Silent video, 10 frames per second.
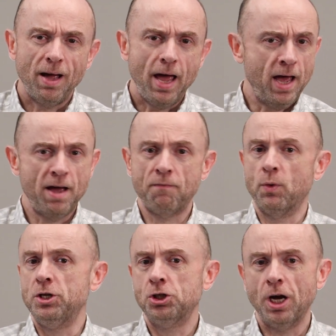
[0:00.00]

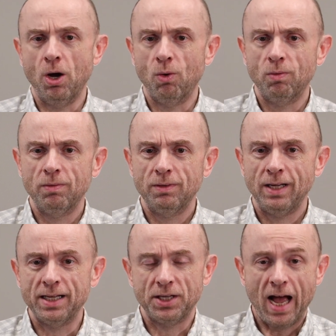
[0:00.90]
every show
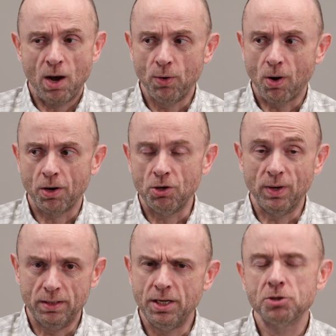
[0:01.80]
has, I would argue, a
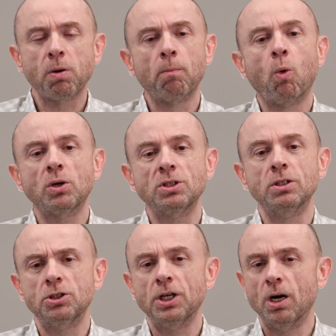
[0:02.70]
disproportionate
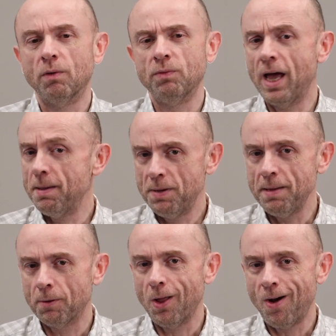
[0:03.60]
share of gay
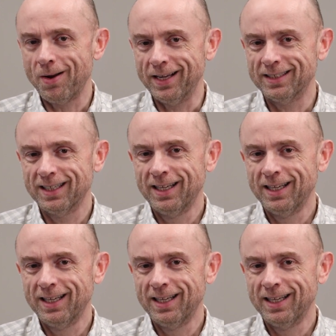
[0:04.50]
people on it,